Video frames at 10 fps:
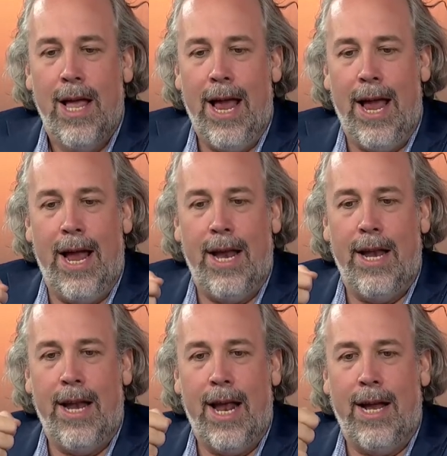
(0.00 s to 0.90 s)

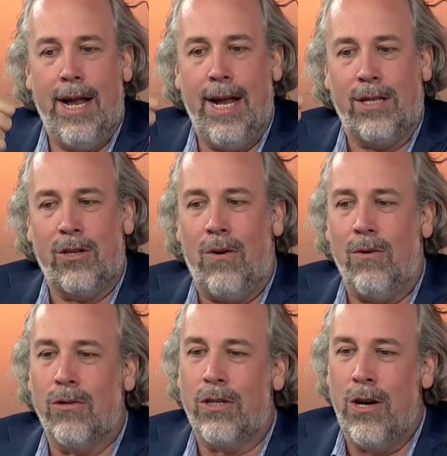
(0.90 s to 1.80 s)
and it's
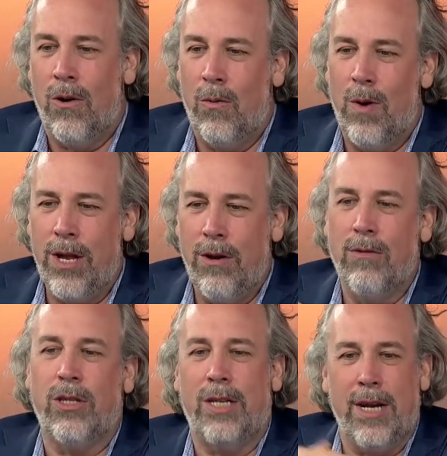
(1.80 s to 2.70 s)
also when you
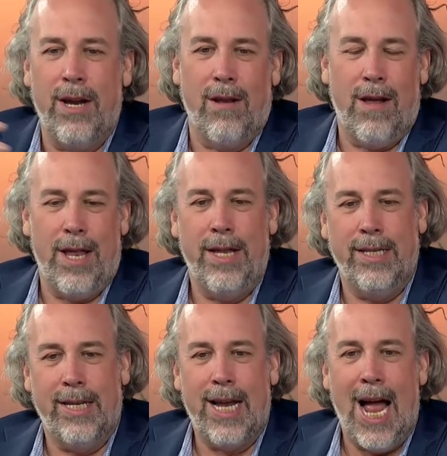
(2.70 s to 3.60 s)
study a lot of
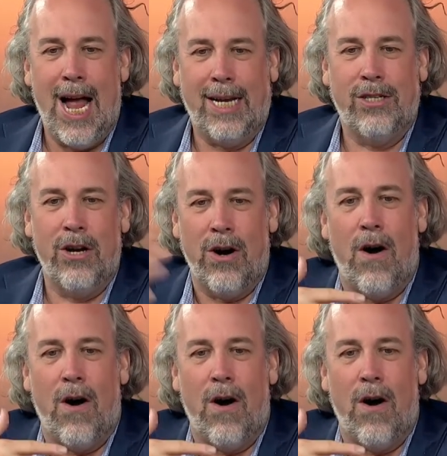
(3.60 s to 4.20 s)
these attacks, they're